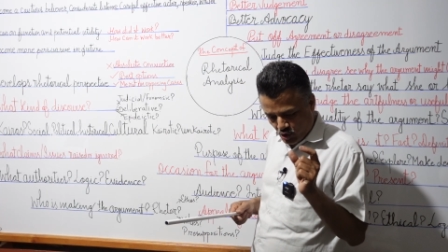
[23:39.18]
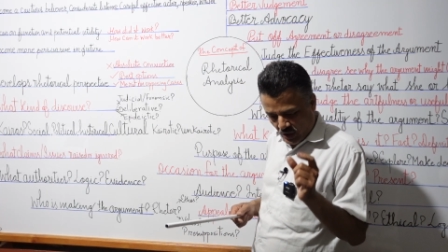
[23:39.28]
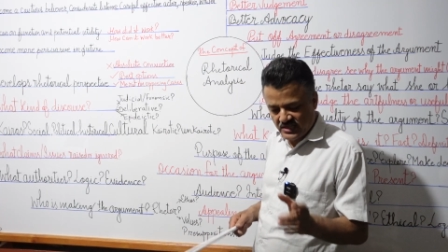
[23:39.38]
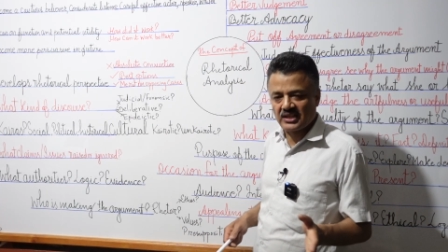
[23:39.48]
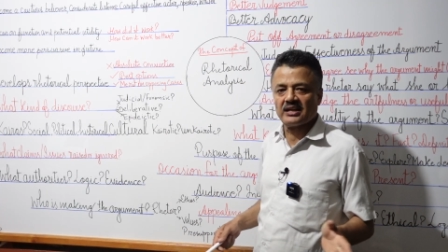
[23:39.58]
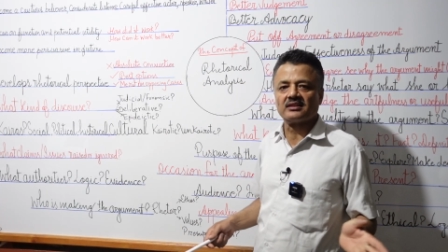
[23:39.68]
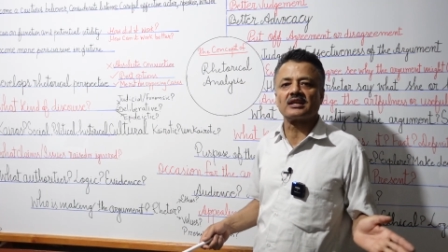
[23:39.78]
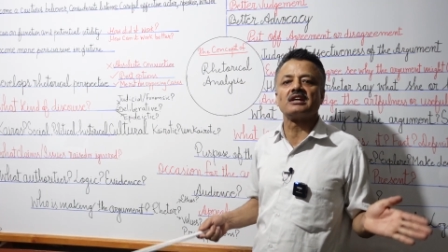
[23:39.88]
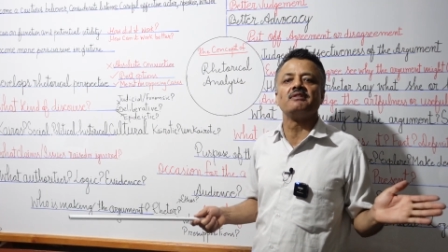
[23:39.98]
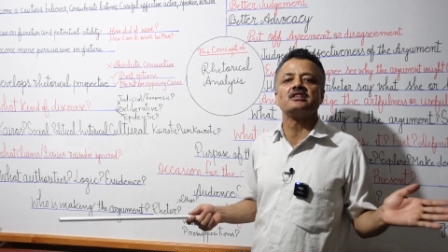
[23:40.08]
choice in the
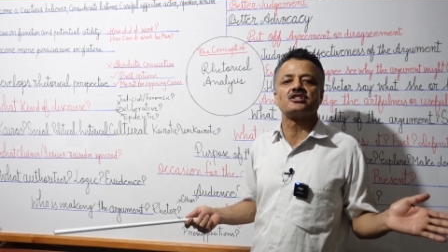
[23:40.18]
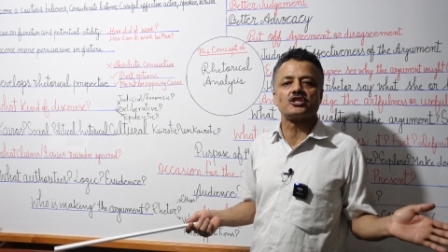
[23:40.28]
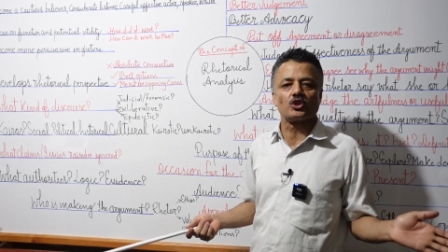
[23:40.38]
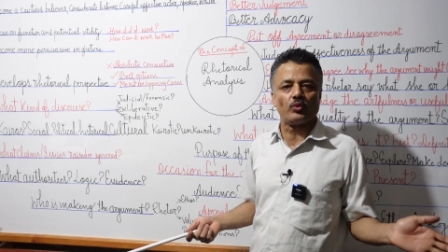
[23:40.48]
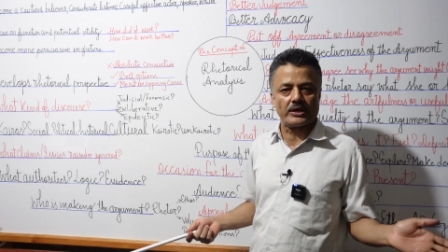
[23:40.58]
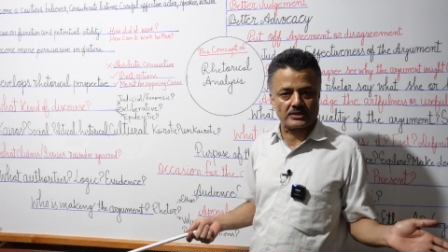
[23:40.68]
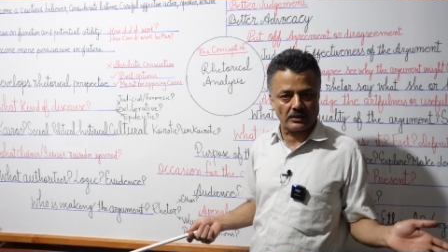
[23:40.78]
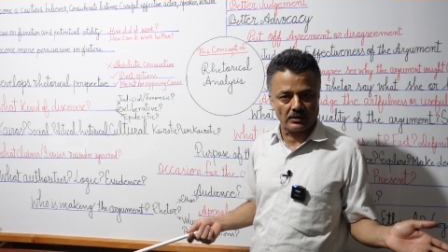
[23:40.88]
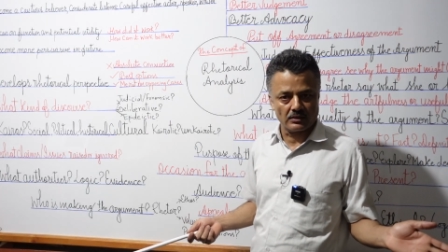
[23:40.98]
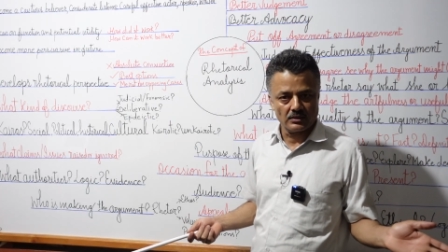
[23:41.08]
given situation.